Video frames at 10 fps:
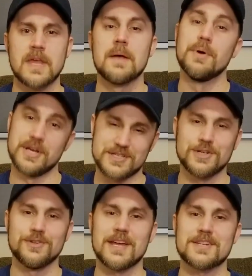But
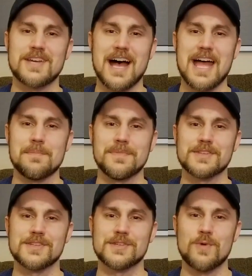until next time,
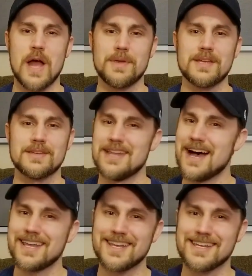this is Webby,
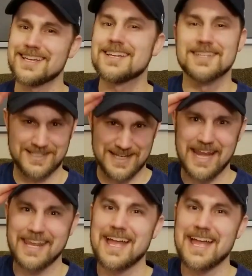not Eddie, signing